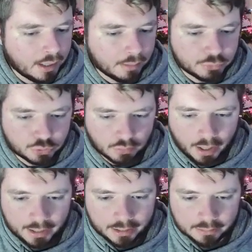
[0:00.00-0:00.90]
I'm
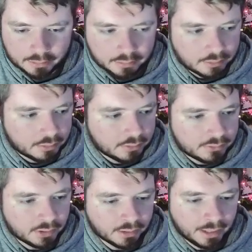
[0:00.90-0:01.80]
trying
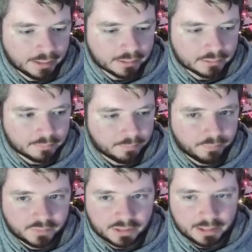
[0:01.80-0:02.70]
to, like,
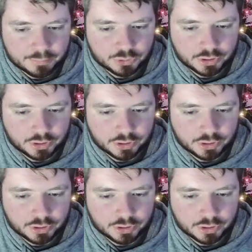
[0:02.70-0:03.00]
keep shit